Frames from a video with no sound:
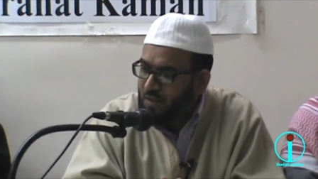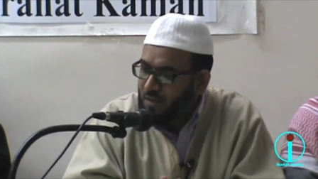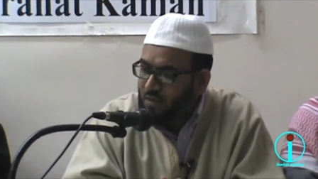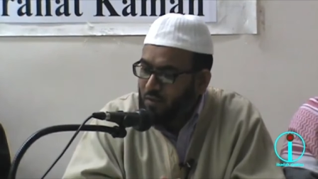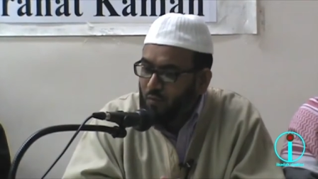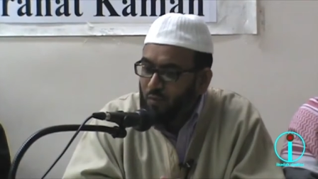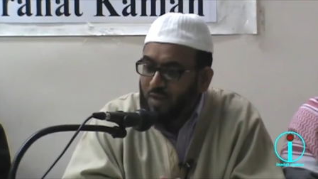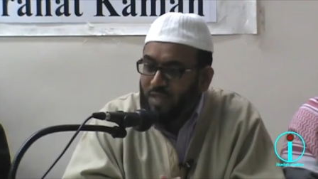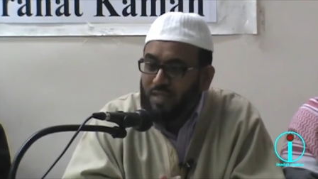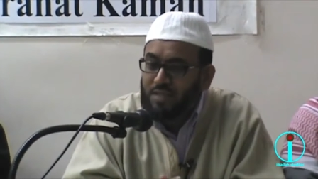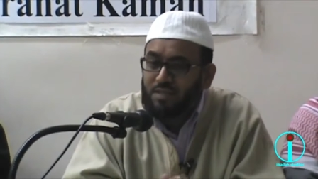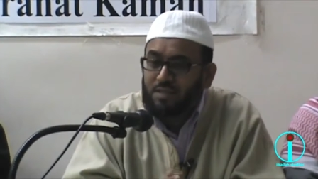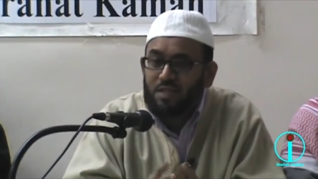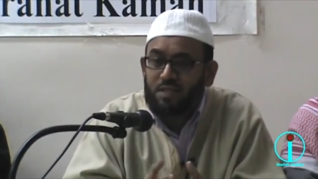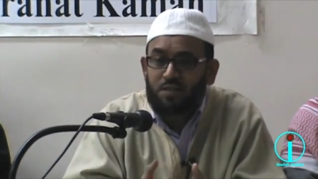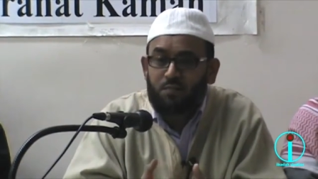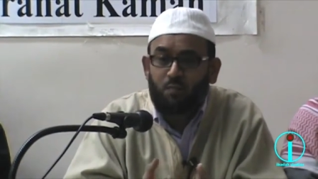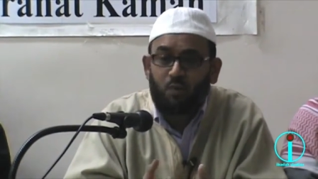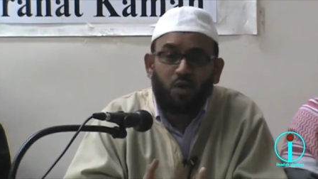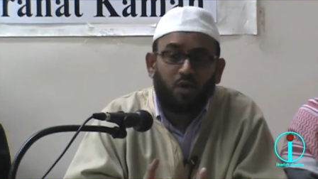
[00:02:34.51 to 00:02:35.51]
So, what is
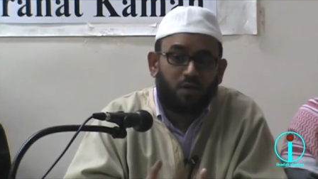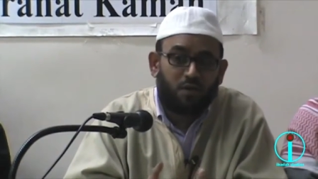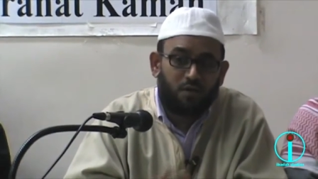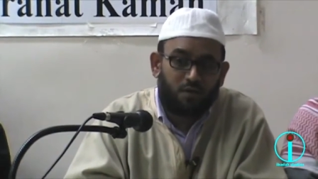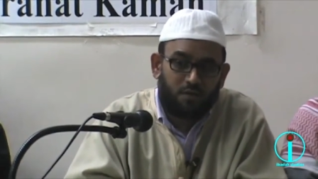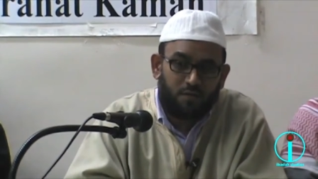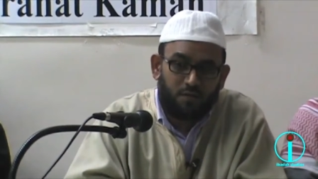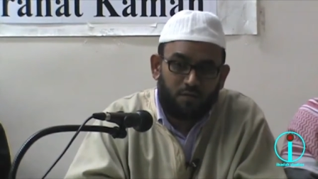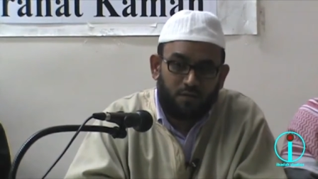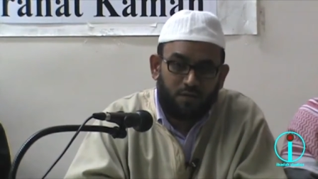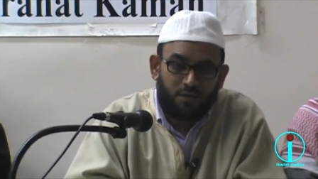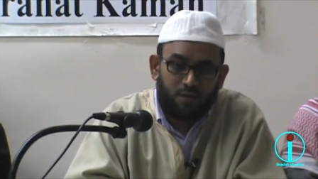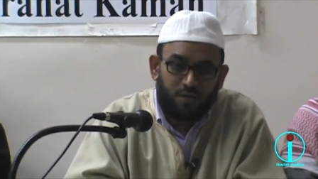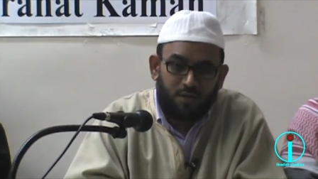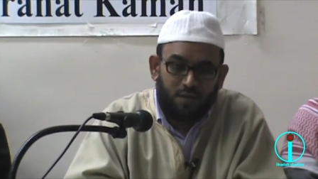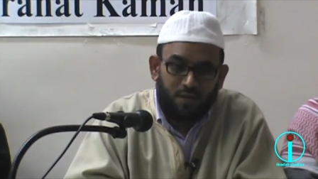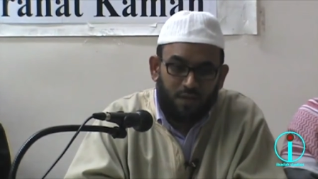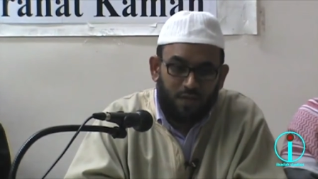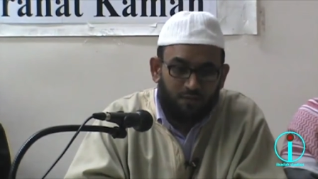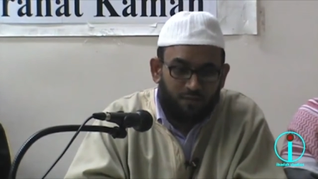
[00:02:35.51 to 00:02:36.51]
this book?
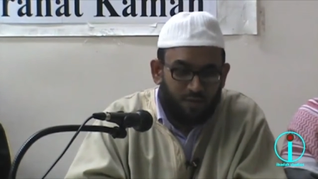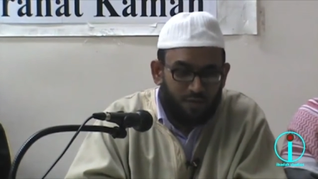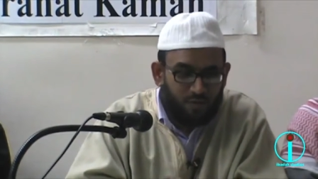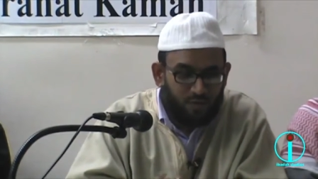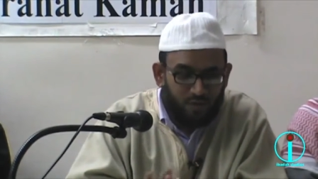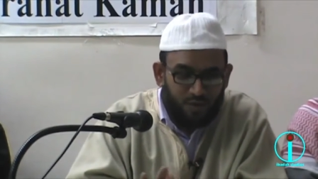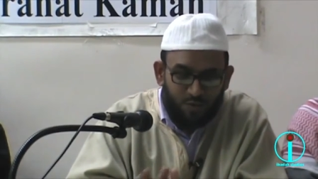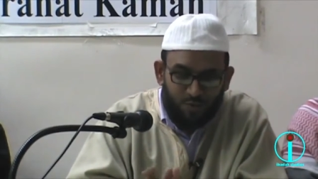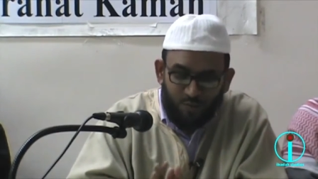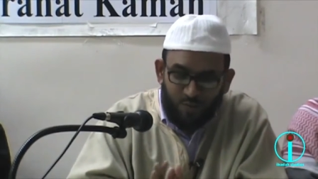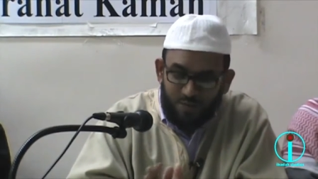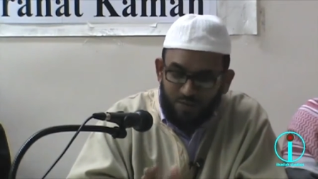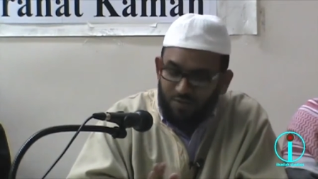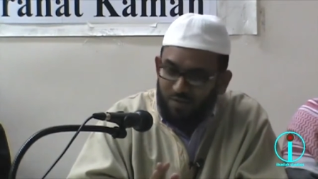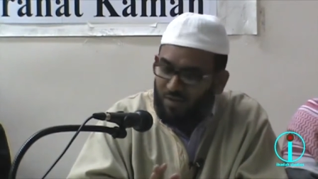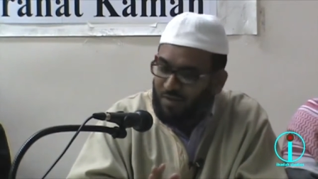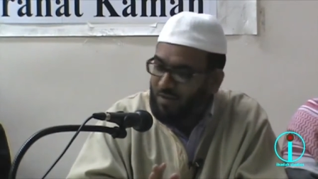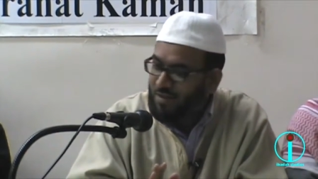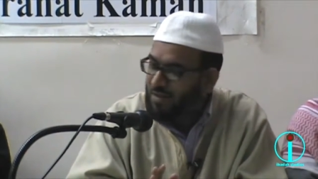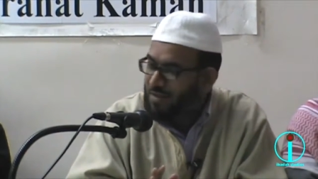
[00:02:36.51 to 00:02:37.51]
Even though this was
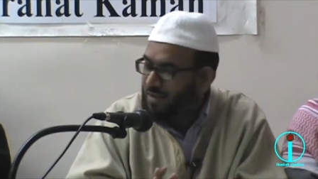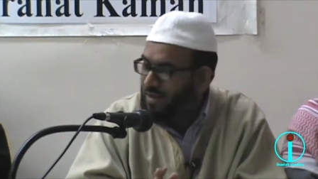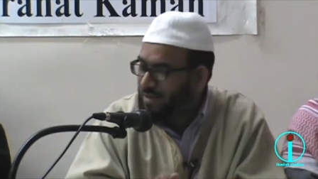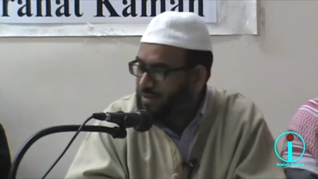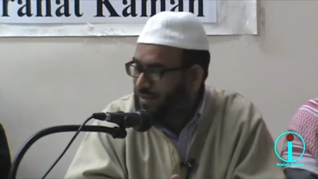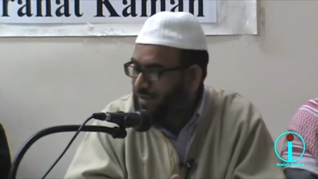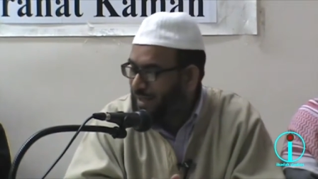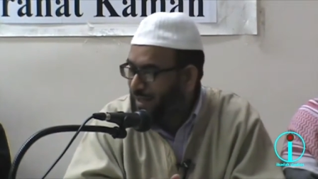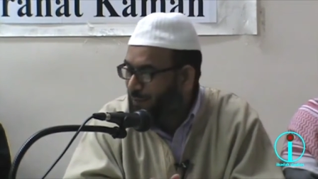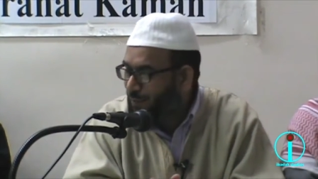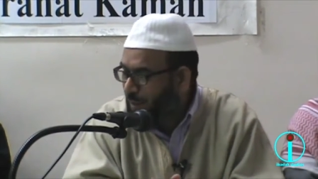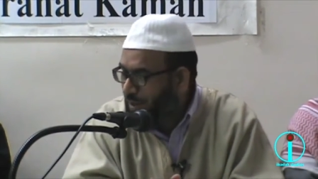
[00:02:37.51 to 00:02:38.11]
not the discussion I